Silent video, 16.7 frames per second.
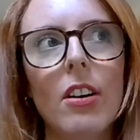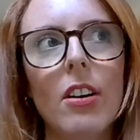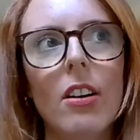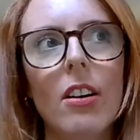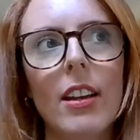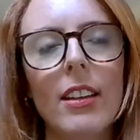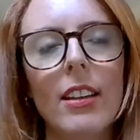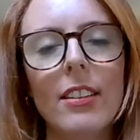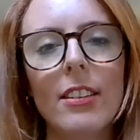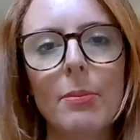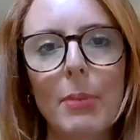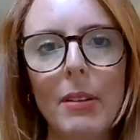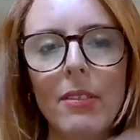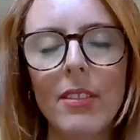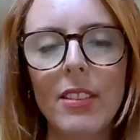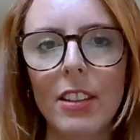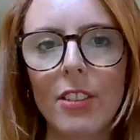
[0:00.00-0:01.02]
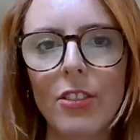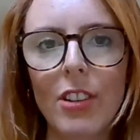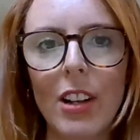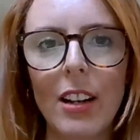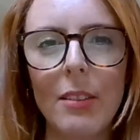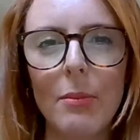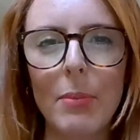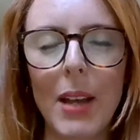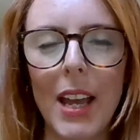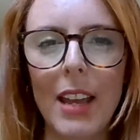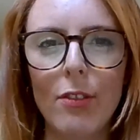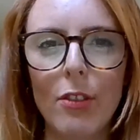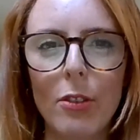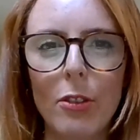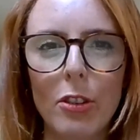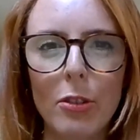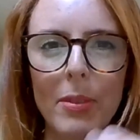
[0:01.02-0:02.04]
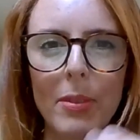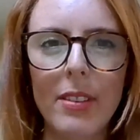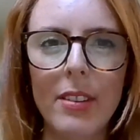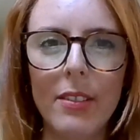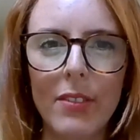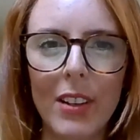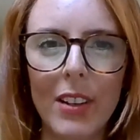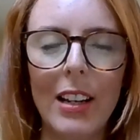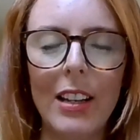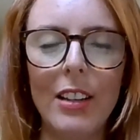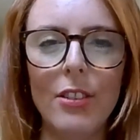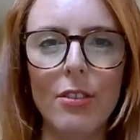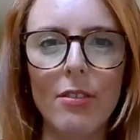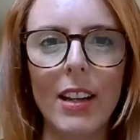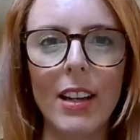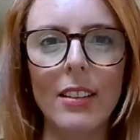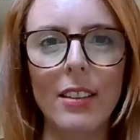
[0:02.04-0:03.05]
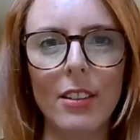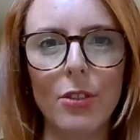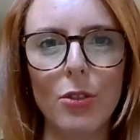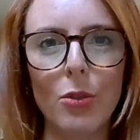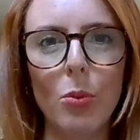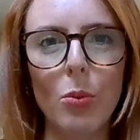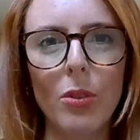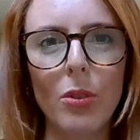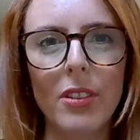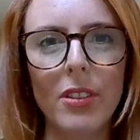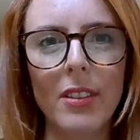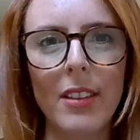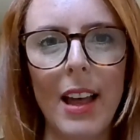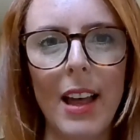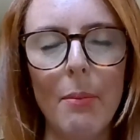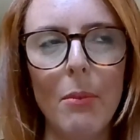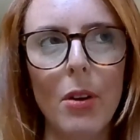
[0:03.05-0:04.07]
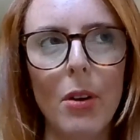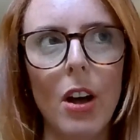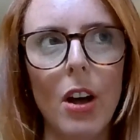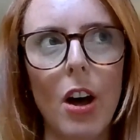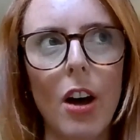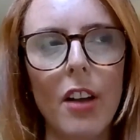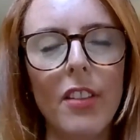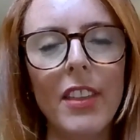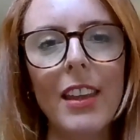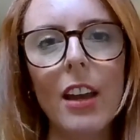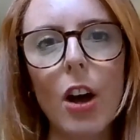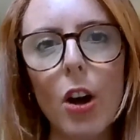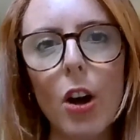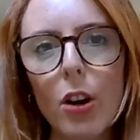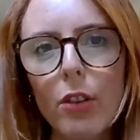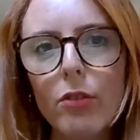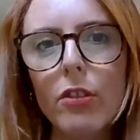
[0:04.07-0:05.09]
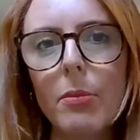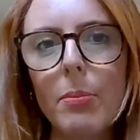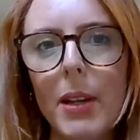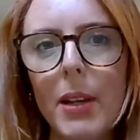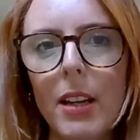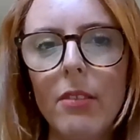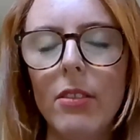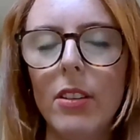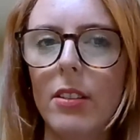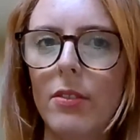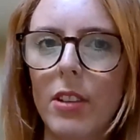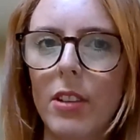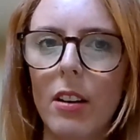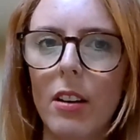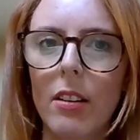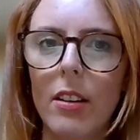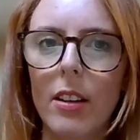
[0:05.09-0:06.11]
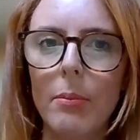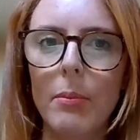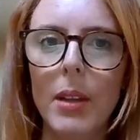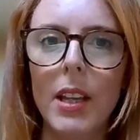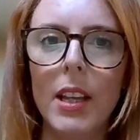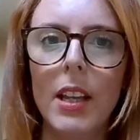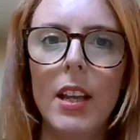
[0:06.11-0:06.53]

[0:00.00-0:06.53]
are experiencing challenging behaviour specifically directed towards them, I think over a period of time,